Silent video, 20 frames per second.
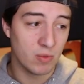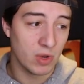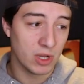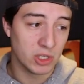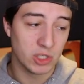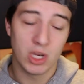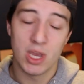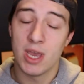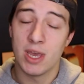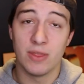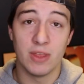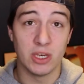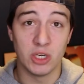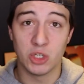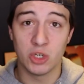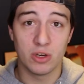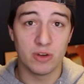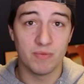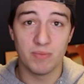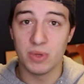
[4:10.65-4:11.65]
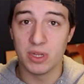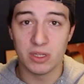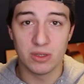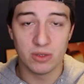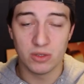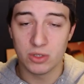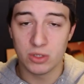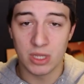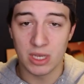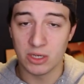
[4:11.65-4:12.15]
which they should
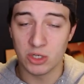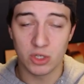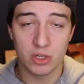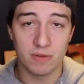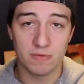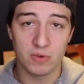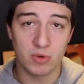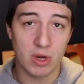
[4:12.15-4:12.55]
have